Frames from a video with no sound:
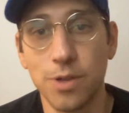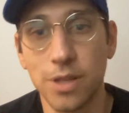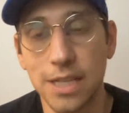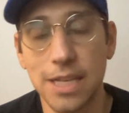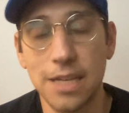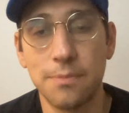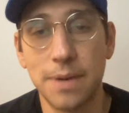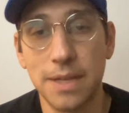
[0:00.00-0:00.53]
really
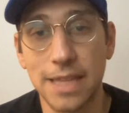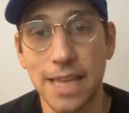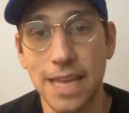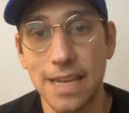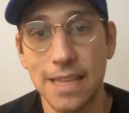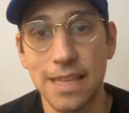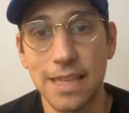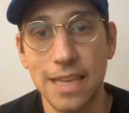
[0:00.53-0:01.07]
need them at the
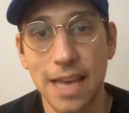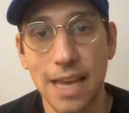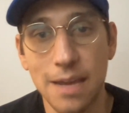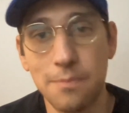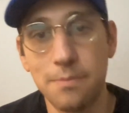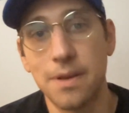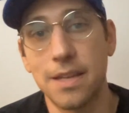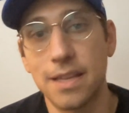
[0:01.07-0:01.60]
end of the
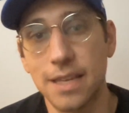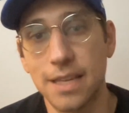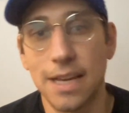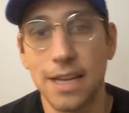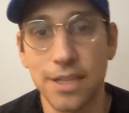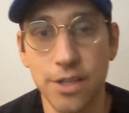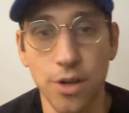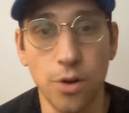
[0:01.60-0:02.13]
game,
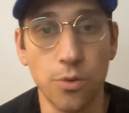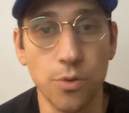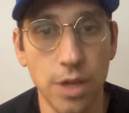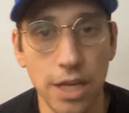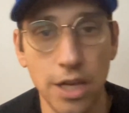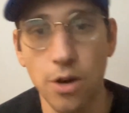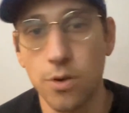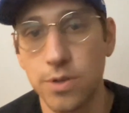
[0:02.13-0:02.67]

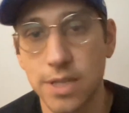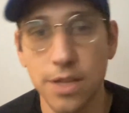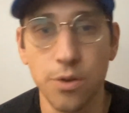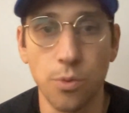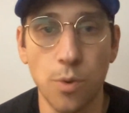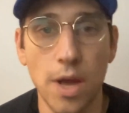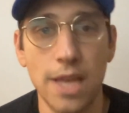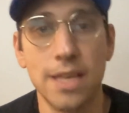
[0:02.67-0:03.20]
it goes
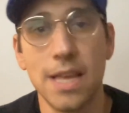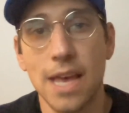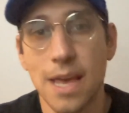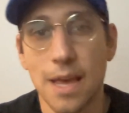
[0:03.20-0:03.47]
either way.